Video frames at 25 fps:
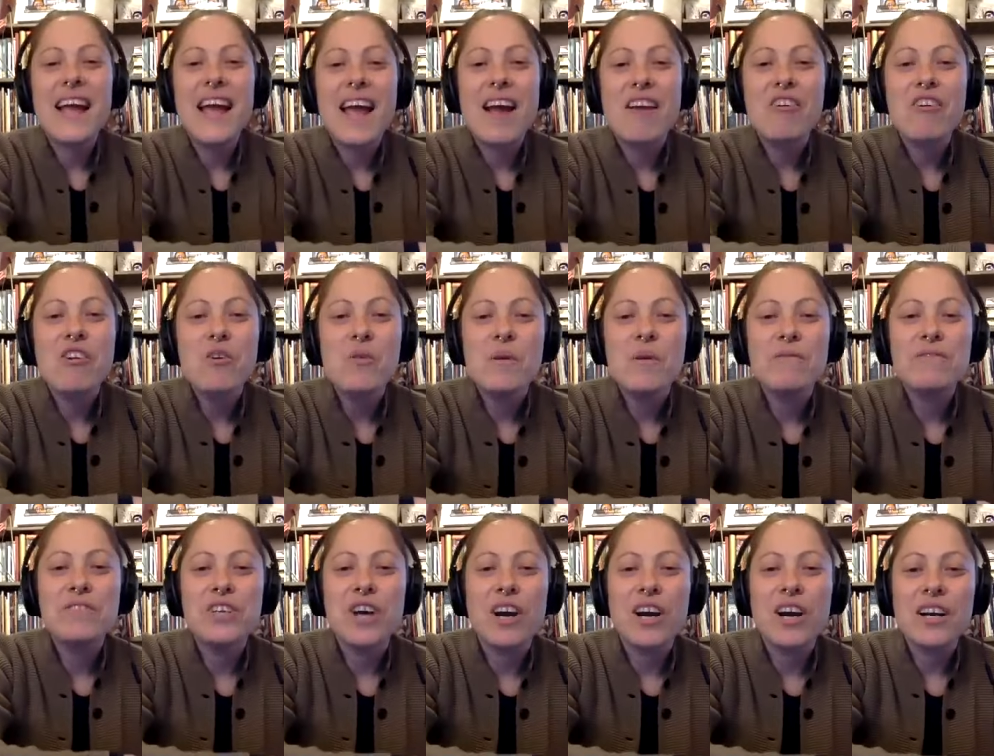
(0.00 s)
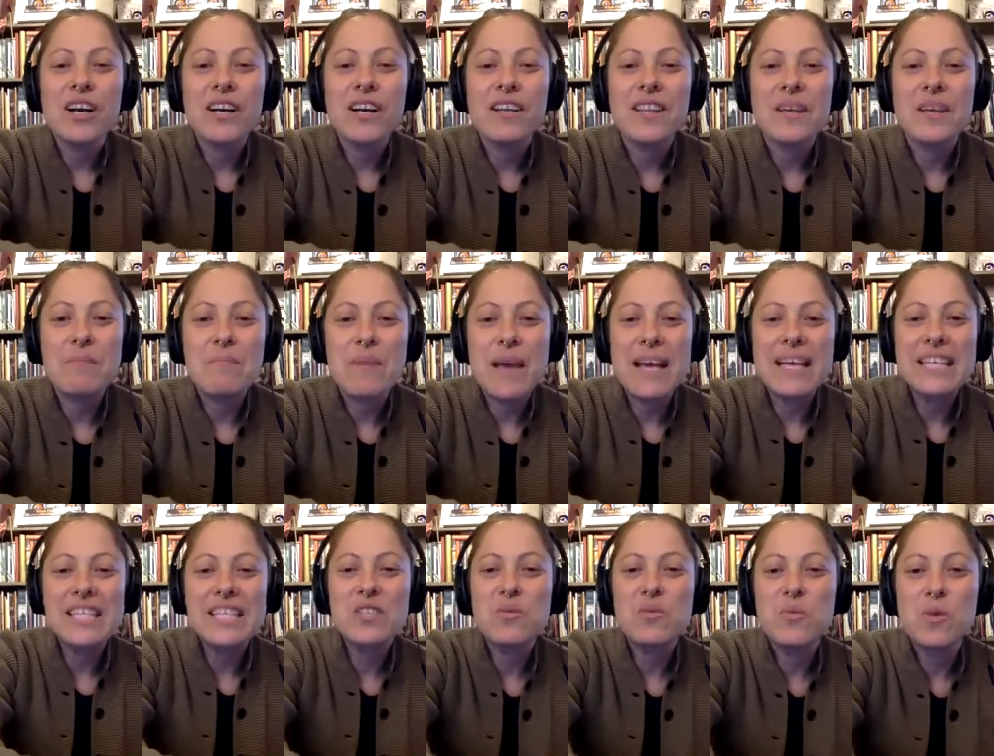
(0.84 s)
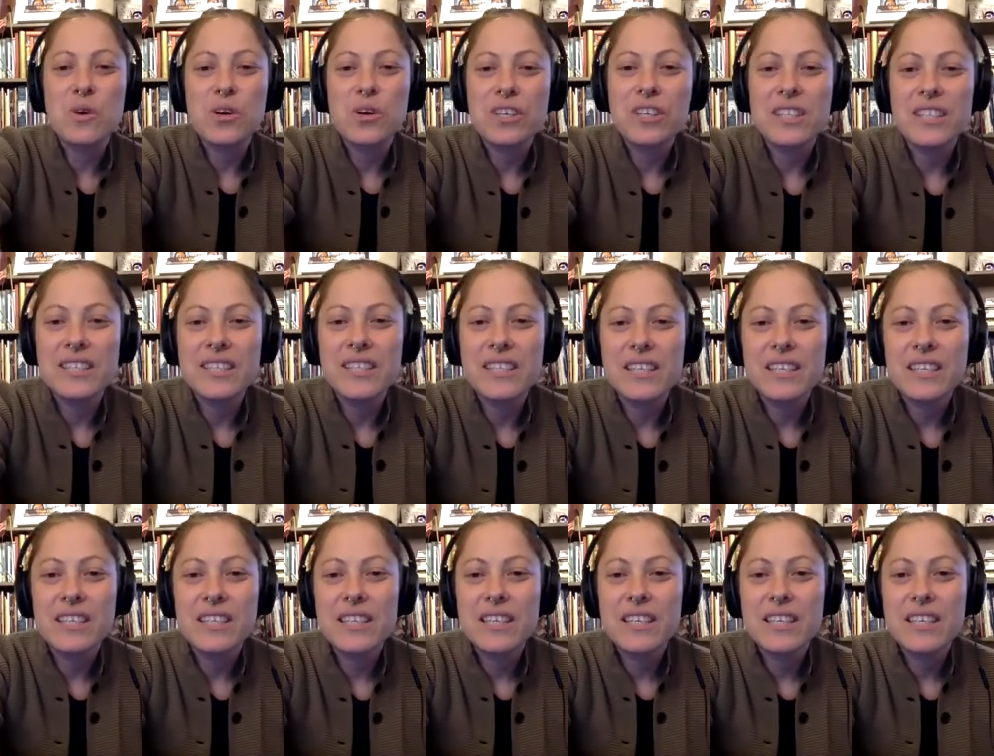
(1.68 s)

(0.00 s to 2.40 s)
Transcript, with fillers: Arrow of dark that makes the world,